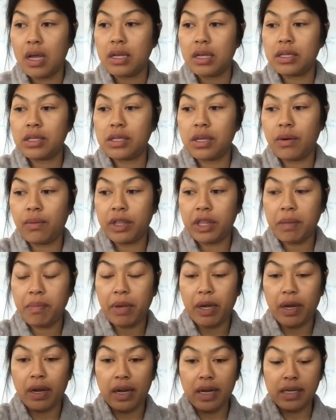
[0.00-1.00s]
So with a
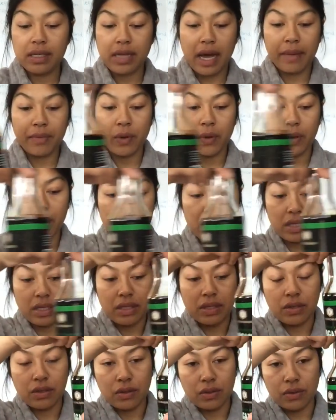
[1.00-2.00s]
parent,
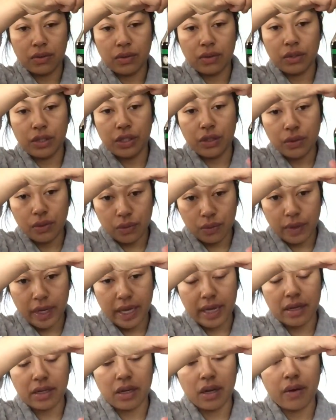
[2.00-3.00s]
you
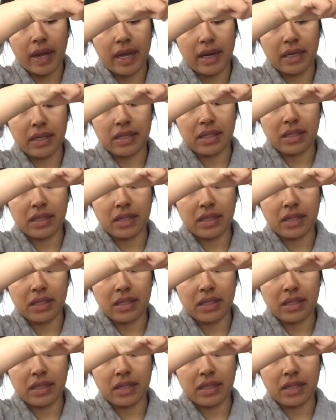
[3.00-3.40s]
can go ahead and